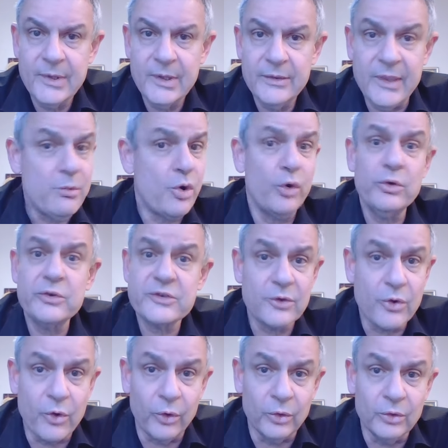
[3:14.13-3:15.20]
They were also
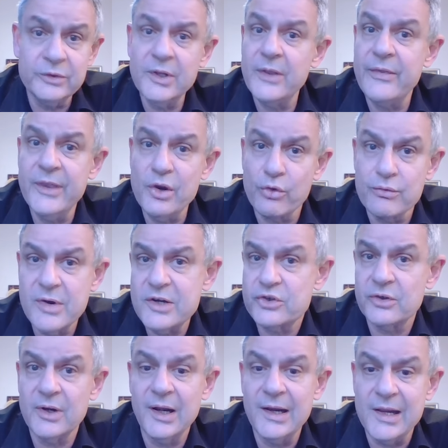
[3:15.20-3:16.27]
called the
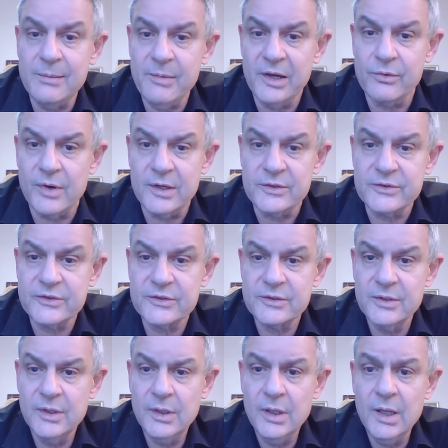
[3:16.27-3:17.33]
original immigrants,
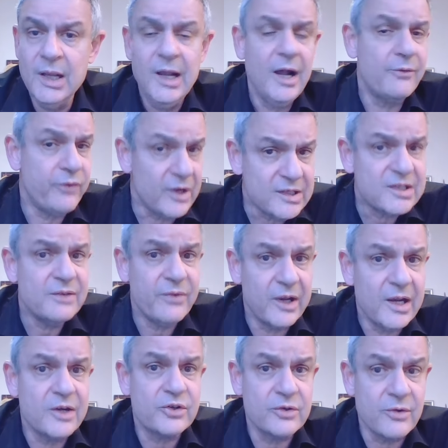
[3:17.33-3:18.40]
a
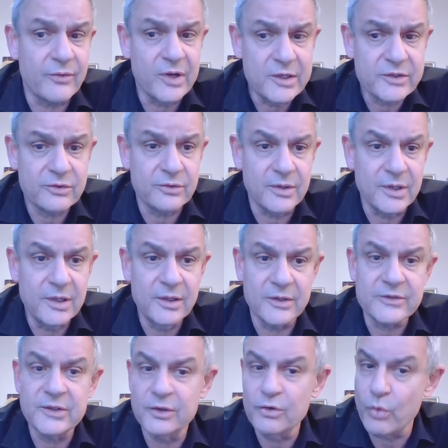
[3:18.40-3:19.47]
falsification of history,
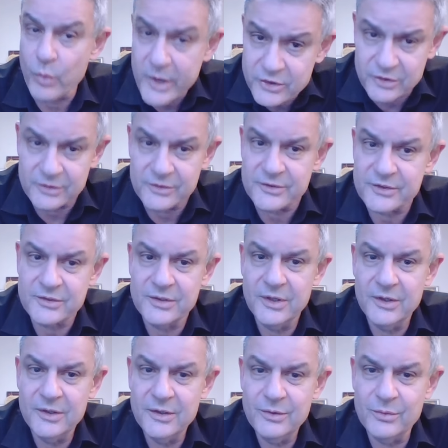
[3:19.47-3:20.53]
as the Norwegians
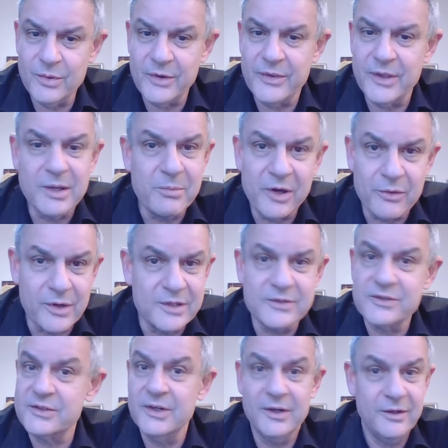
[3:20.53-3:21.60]
were the
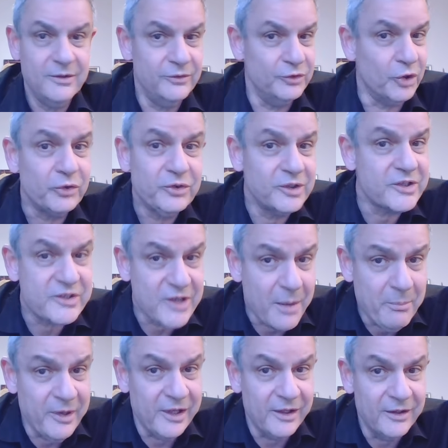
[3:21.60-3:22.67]
immigrants, not the
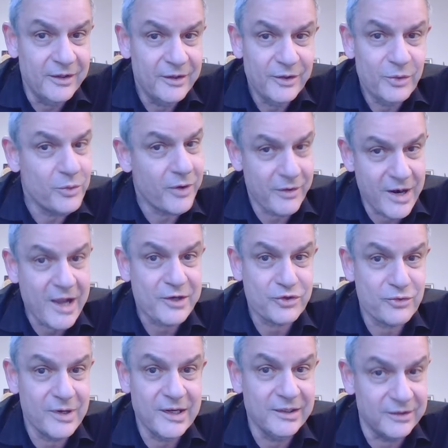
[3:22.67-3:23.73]
Sami, who are
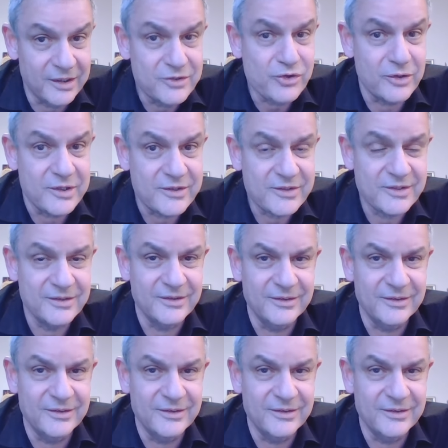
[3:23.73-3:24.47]
actually indigenous.